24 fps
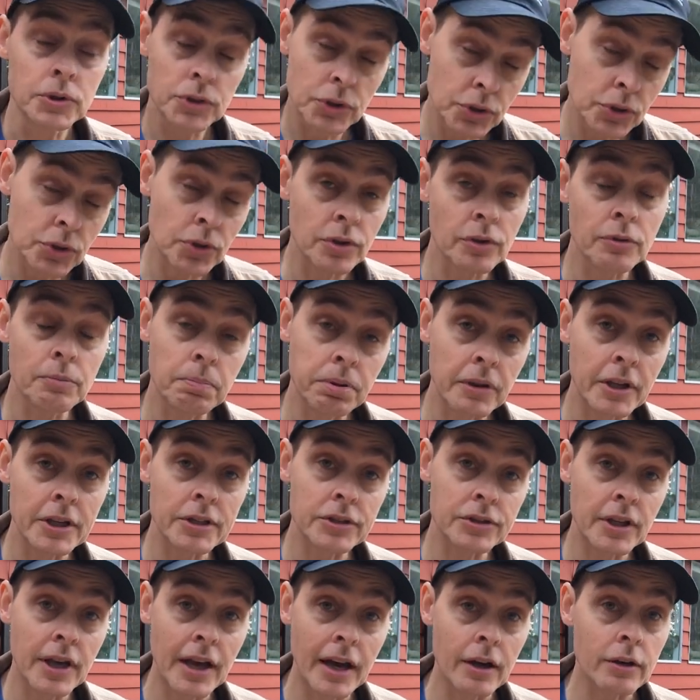should have
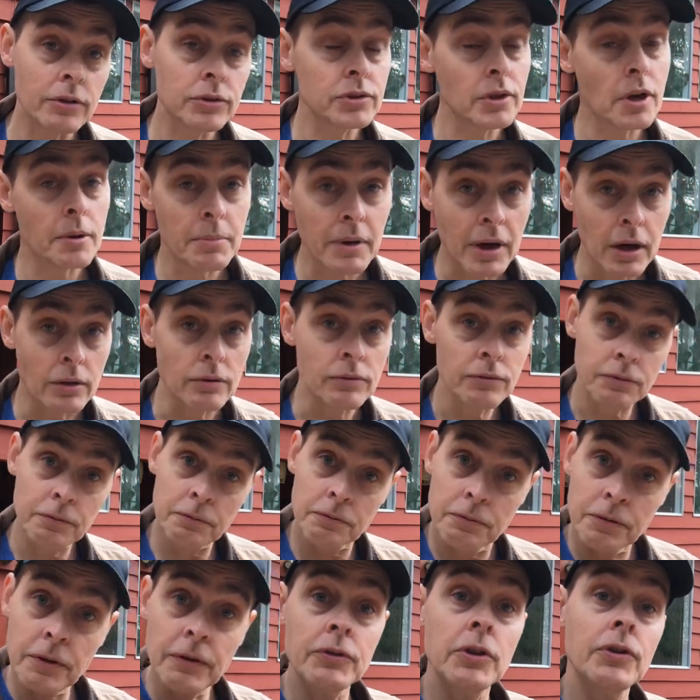placed the house about
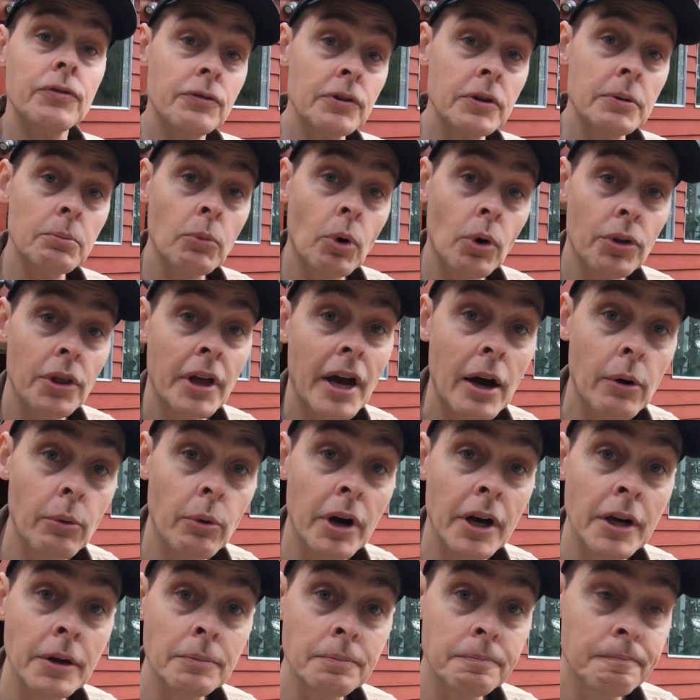50 feet more that
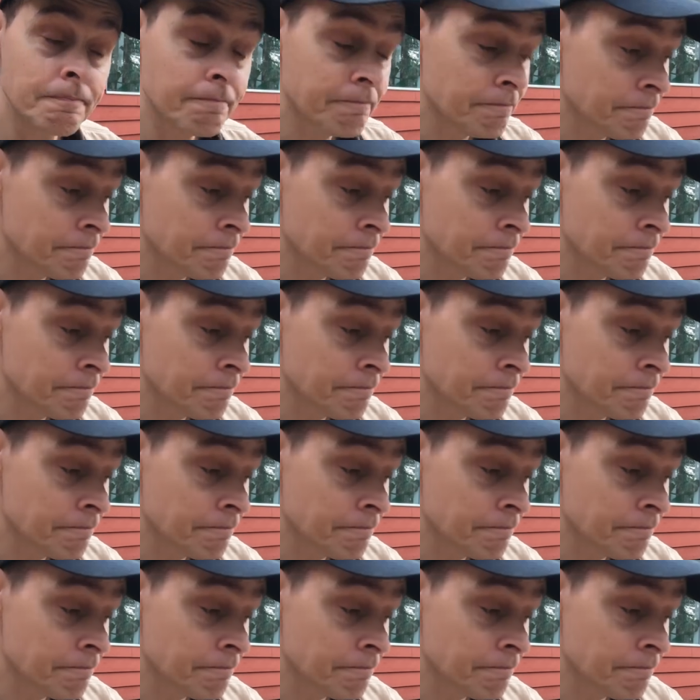way?